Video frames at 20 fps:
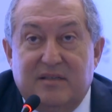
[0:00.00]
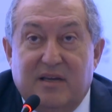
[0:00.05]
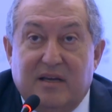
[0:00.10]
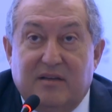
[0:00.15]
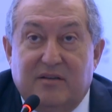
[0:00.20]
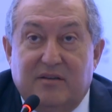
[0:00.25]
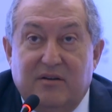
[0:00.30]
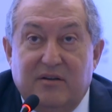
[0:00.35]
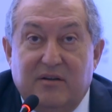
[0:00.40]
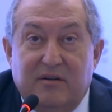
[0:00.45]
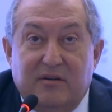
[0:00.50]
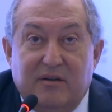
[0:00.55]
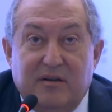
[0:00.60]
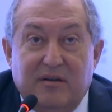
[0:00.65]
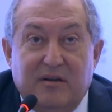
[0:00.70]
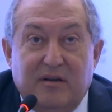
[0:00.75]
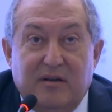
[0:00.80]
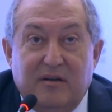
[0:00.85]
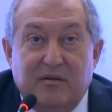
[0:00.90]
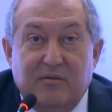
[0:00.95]
sector,
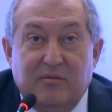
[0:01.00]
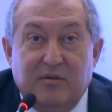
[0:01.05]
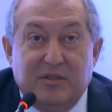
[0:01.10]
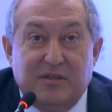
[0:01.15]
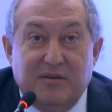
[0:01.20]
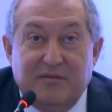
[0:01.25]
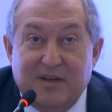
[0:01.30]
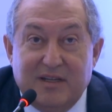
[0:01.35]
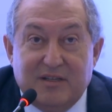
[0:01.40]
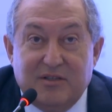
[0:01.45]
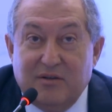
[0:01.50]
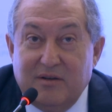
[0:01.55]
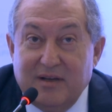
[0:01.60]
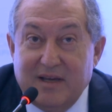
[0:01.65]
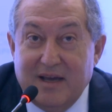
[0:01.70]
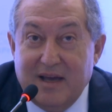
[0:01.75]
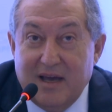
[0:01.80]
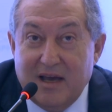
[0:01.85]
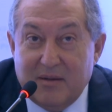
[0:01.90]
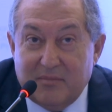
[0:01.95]
which
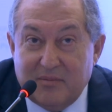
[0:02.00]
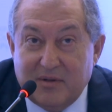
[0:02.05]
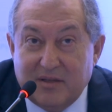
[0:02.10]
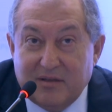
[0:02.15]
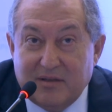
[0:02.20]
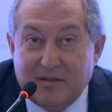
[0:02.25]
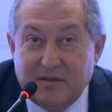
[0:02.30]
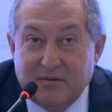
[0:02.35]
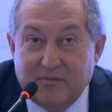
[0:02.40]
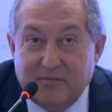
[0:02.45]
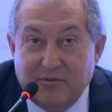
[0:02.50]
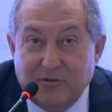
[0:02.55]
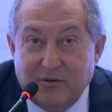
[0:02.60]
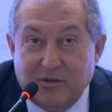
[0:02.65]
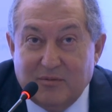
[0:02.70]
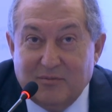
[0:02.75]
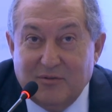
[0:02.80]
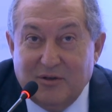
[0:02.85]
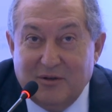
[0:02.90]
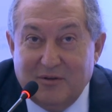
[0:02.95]
eventually happened in a
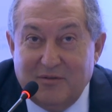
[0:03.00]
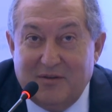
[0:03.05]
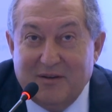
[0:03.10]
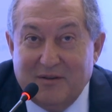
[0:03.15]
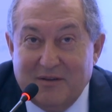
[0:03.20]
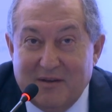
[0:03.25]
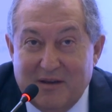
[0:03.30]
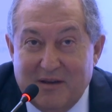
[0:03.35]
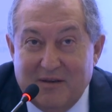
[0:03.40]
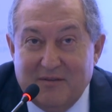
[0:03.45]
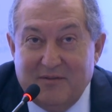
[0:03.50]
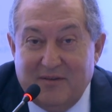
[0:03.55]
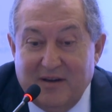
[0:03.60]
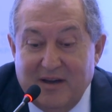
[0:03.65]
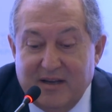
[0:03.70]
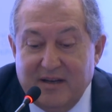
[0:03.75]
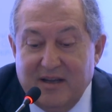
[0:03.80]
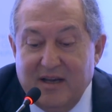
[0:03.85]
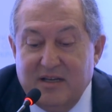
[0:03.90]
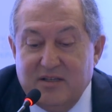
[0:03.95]
form of a
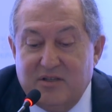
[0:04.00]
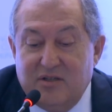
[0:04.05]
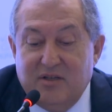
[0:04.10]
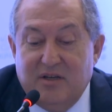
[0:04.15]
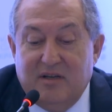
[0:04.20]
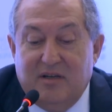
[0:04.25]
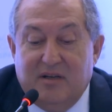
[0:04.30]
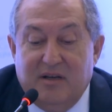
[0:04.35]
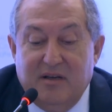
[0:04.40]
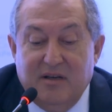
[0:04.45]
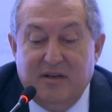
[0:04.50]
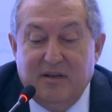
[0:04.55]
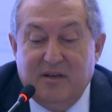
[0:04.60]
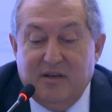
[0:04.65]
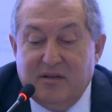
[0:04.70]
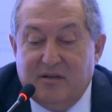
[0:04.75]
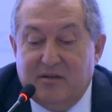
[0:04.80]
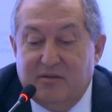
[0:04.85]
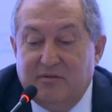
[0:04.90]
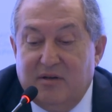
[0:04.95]
financial
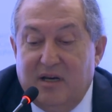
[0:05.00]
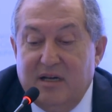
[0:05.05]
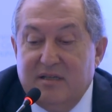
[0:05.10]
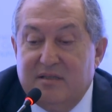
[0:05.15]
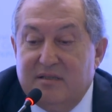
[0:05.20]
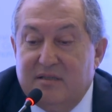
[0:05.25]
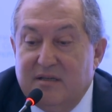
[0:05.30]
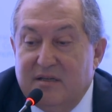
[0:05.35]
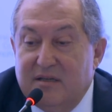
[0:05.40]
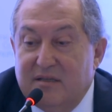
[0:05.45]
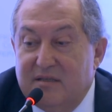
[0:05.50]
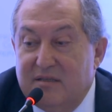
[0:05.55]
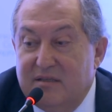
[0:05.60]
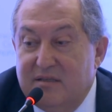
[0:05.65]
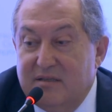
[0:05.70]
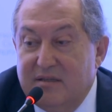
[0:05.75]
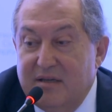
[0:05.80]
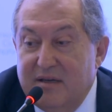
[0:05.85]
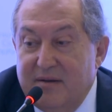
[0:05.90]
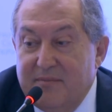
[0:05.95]

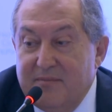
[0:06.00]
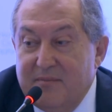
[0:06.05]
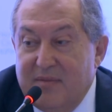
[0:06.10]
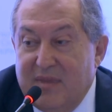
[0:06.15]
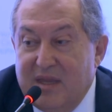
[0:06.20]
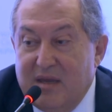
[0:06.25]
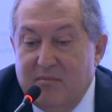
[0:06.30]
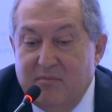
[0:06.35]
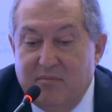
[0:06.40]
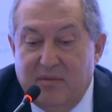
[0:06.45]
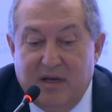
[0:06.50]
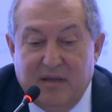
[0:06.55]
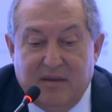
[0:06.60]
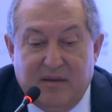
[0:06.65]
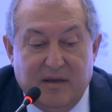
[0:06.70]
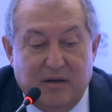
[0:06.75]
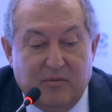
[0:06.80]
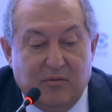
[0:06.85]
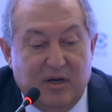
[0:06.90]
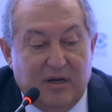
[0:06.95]
crisis.
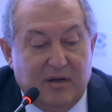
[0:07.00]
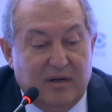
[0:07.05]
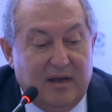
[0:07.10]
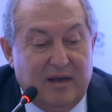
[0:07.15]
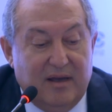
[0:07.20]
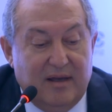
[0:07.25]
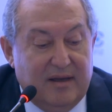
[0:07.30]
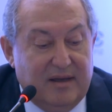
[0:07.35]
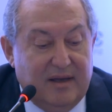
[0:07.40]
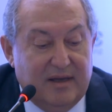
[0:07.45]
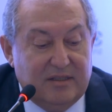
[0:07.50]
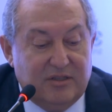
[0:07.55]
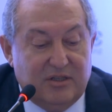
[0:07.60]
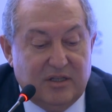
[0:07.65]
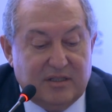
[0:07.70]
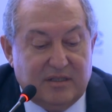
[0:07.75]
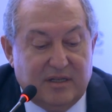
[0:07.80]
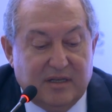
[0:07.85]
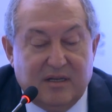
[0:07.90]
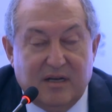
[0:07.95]
But there were
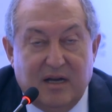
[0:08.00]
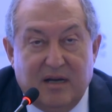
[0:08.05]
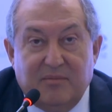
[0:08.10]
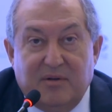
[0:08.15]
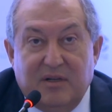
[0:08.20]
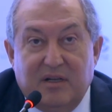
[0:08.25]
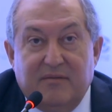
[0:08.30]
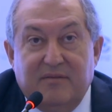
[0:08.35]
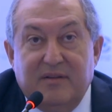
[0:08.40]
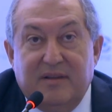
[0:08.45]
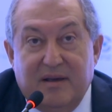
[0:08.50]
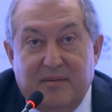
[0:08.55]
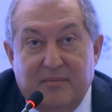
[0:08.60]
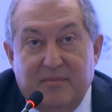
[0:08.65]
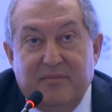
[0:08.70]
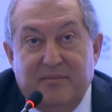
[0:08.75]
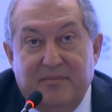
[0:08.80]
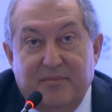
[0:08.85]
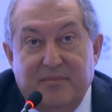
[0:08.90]
just a couple of them.